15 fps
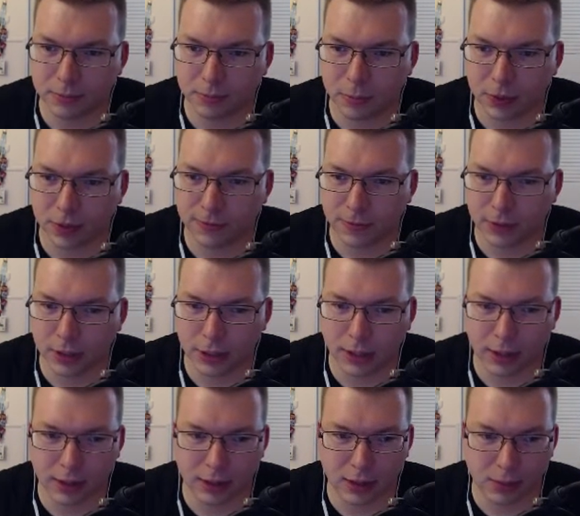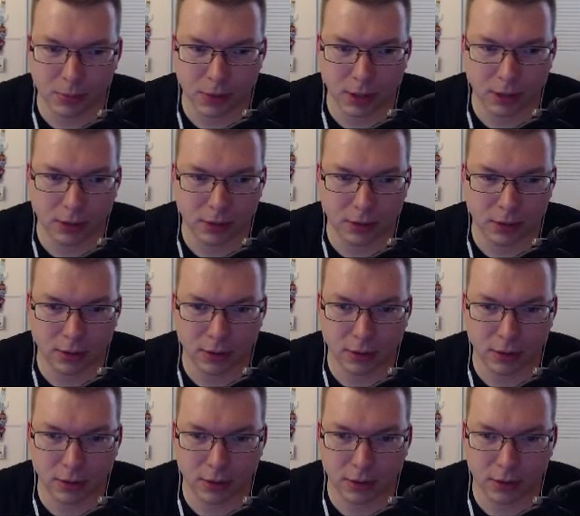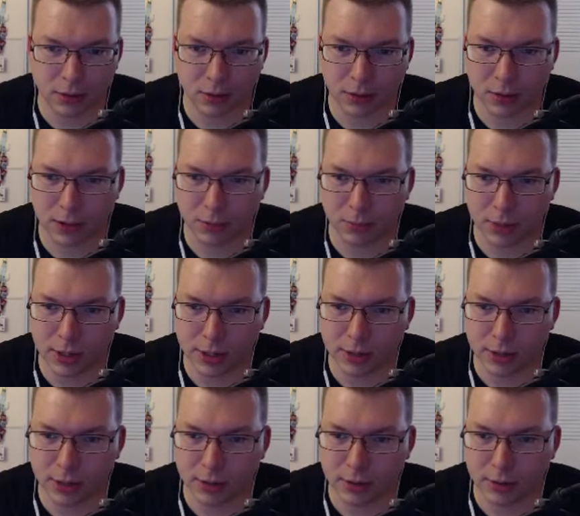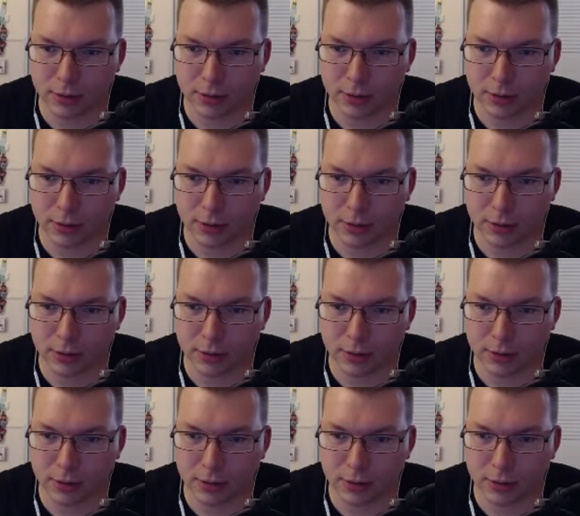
But I feel like that might get me